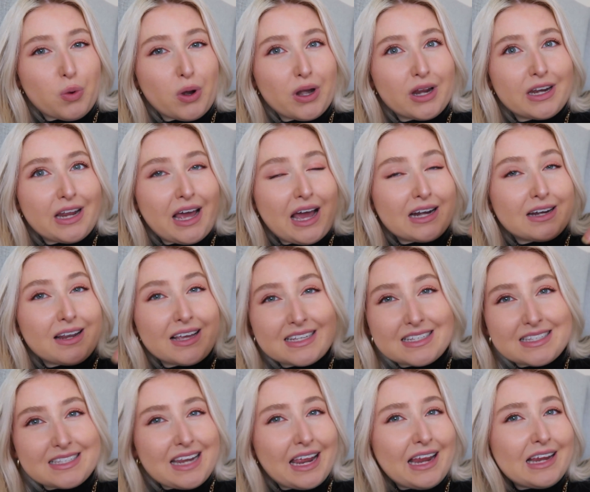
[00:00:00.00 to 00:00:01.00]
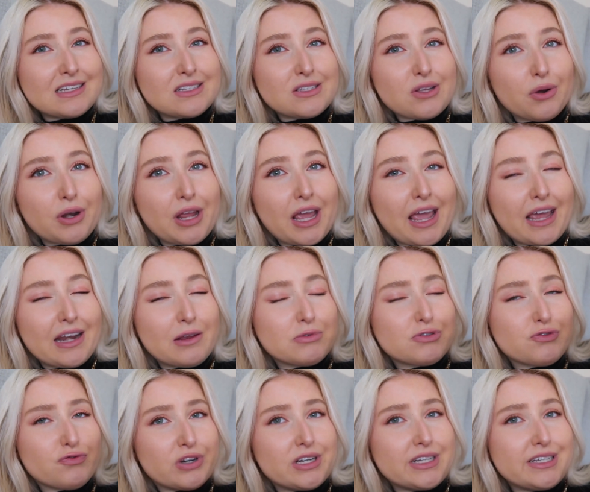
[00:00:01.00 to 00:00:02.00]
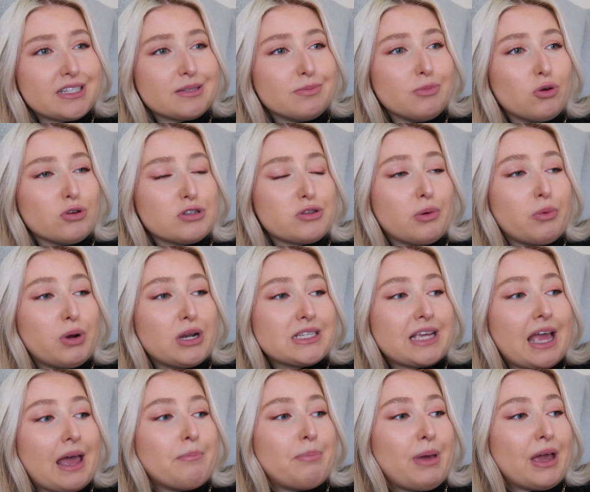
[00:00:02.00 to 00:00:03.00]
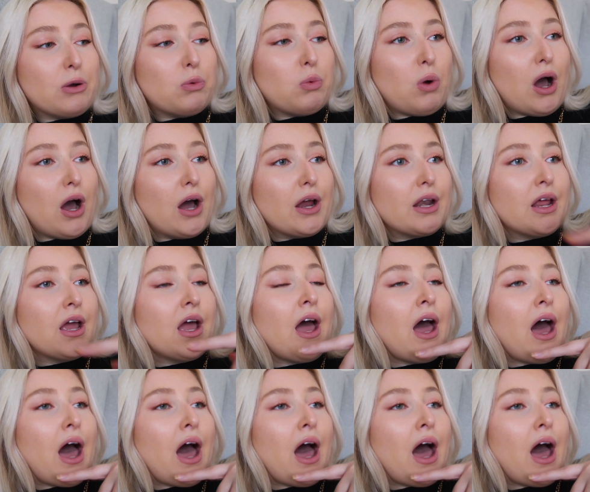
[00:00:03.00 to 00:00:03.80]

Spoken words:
one and it had like stains on it and it was really small, so I wanted to get a bigger one.